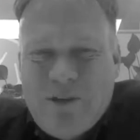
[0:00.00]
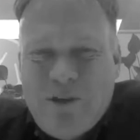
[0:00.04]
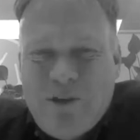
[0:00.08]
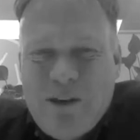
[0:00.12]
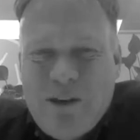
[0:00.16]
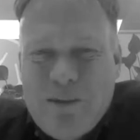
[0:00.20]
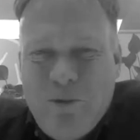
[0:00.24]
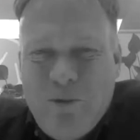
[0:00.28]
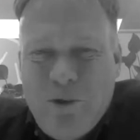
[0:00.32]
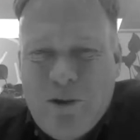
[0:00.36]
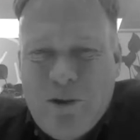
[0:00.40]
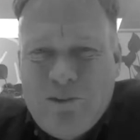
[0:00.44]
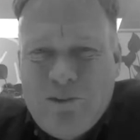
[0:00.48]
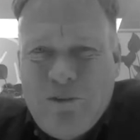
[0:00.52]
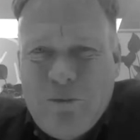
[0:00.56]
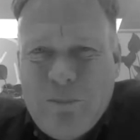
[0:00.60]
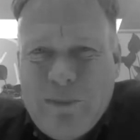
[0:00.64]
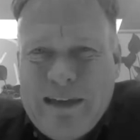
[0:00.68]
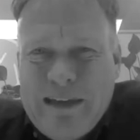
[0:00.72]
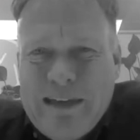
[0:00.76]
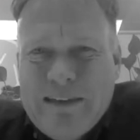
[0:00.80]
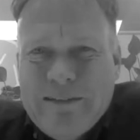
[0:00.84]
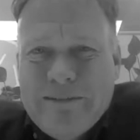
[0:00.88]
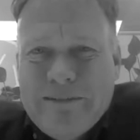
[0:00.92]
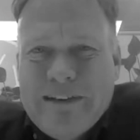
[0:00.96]
early morning for
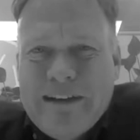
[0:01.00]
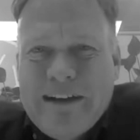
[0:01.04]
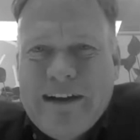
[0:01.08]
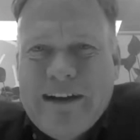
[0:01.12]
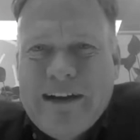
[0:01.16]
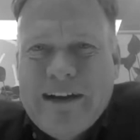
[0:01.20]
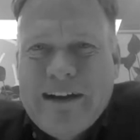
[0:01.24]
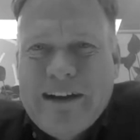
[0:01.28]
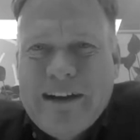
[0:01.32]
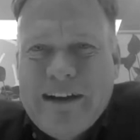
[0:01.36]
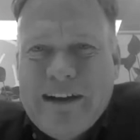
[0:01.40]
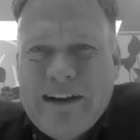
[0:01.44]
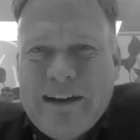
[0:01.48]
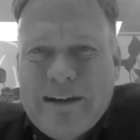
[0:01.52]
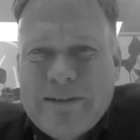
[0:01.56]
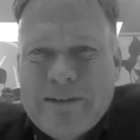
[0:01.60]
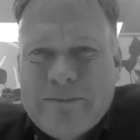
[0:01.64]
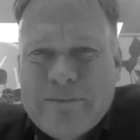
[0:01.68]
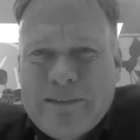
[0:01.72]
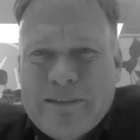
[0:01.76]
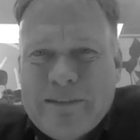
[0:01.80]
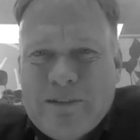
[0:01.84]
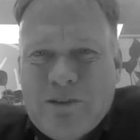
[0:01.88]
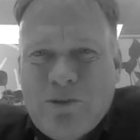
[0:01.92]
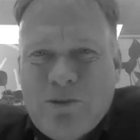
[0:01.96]
me.
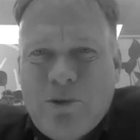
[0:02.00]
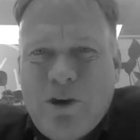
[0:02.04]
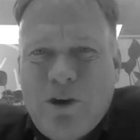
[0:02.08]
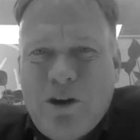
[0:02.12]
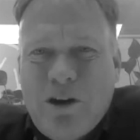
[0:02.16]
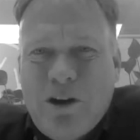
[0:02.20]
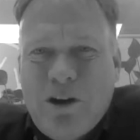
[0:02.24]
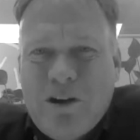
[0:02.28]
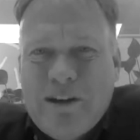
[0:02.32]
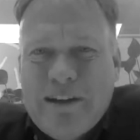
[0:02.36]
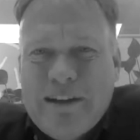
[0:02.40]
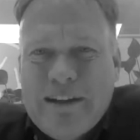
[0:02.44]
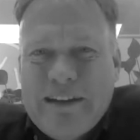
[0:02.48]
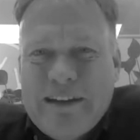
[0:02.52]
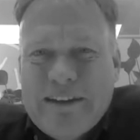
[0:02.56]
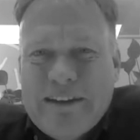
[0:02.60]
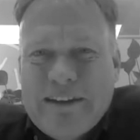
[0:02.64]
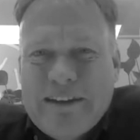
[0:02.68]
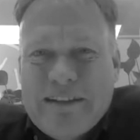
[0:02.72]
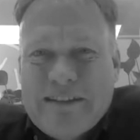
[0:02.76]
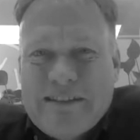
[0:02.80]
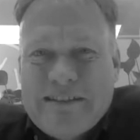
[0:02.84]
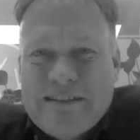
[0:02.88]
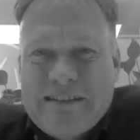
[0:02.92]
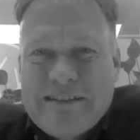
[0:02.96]
You are in
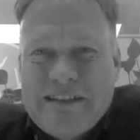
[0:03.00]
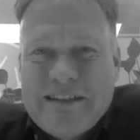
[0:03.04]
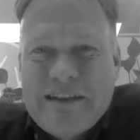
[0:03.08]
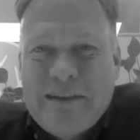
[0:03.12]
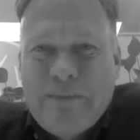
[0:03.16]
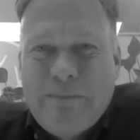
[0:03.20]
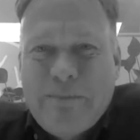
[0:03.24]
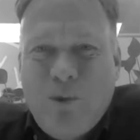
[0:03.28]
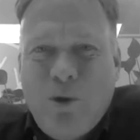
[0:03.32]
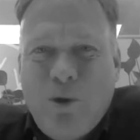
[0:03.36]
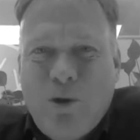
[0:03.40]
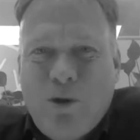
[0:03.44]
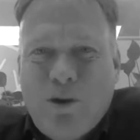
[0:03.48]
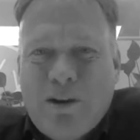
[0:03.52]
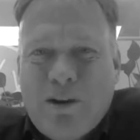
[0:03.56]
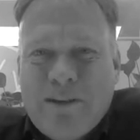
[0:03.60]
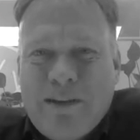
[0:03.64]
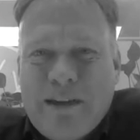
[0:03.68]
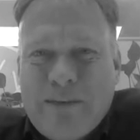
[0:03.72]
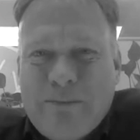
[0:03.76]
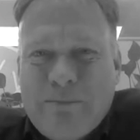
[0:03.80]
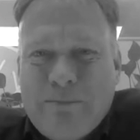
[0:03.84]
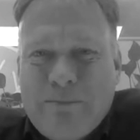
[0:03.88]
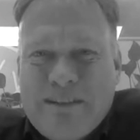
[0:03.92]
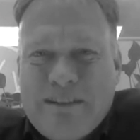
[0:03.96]
Singapore, and
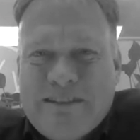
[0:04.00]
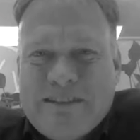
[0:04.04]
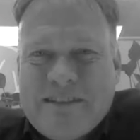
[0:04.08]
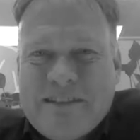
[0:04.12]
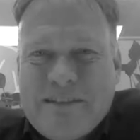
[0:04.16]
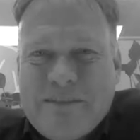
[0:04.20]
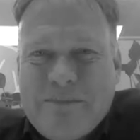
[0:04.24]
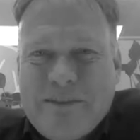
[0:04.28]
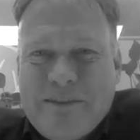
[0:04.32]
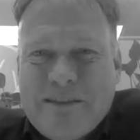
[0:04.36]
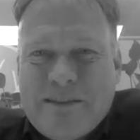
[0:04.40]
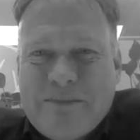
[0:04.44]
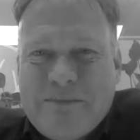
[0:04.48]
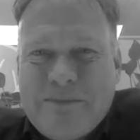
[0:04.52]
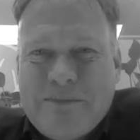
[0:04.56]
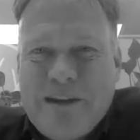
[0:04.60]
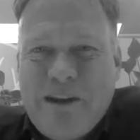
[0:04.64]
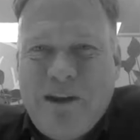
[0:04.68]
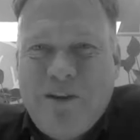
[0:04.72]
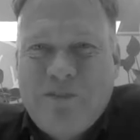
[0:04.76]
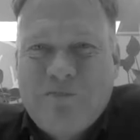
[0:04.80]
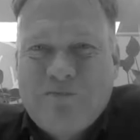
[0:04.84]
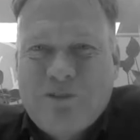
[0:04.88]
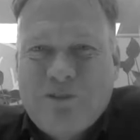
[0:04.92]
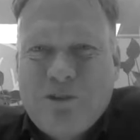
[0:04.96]
that means it must be
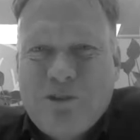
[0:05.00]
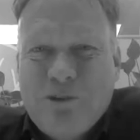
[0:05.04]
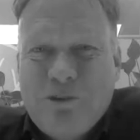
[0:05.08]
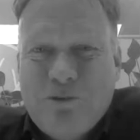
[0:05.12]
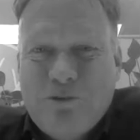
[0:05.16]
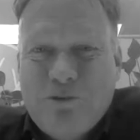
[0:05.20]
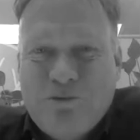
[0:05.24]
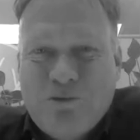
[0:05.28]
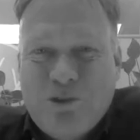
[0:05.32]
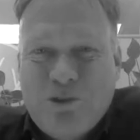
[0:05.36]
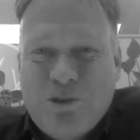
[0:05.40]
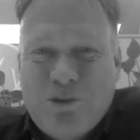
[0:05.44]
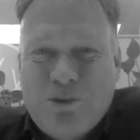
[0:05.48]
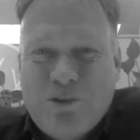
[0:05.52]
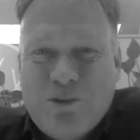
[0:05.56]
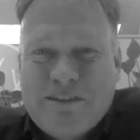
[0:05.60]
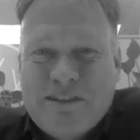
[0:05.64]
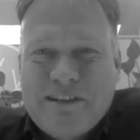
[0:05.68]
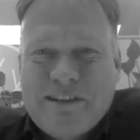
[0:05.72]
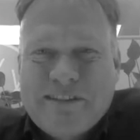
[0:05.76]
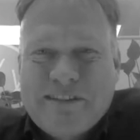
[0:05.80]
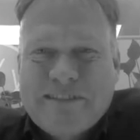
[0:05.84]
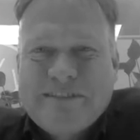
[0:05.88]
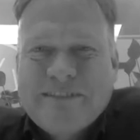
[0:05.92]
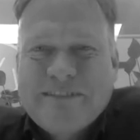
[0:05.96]
afternoon for you,
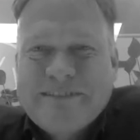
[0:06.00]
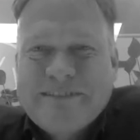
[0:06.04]
isn't it?